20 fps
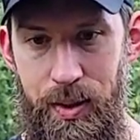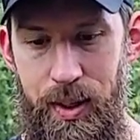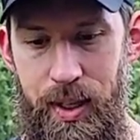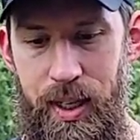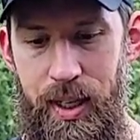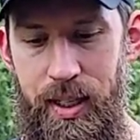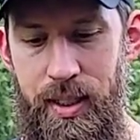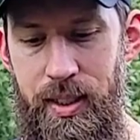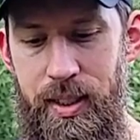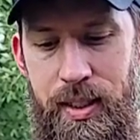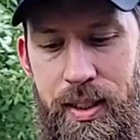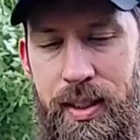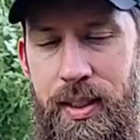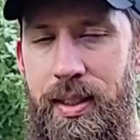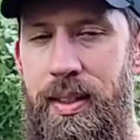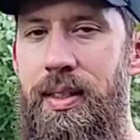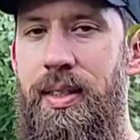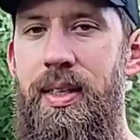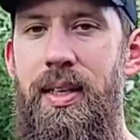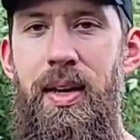trees.
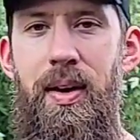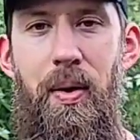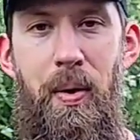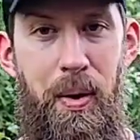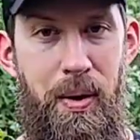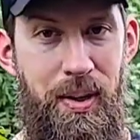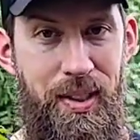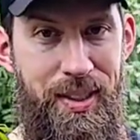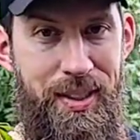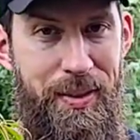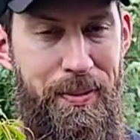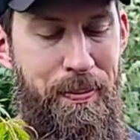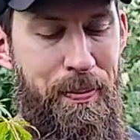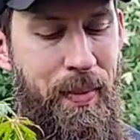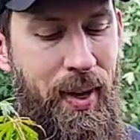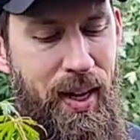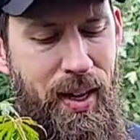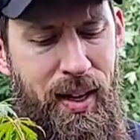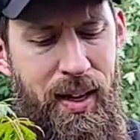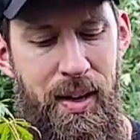Awesome.
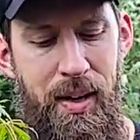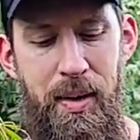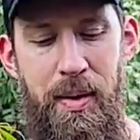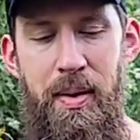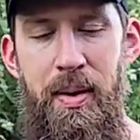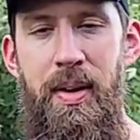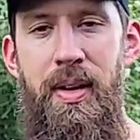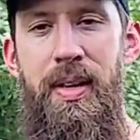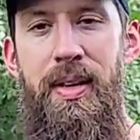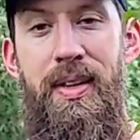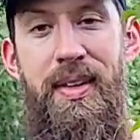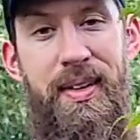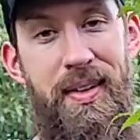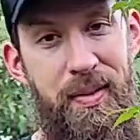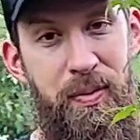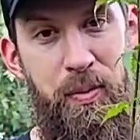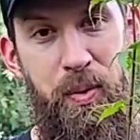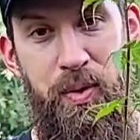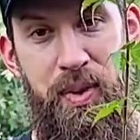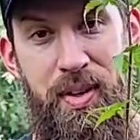
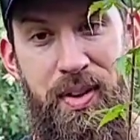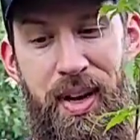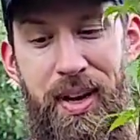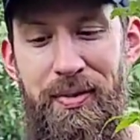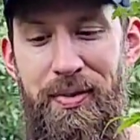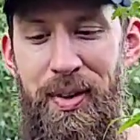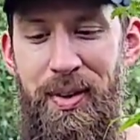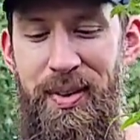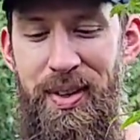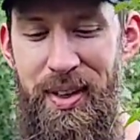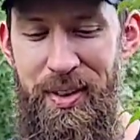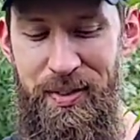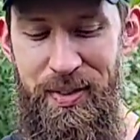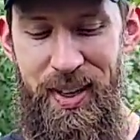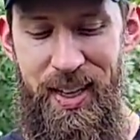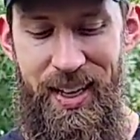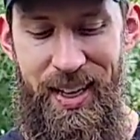We'll leave that for another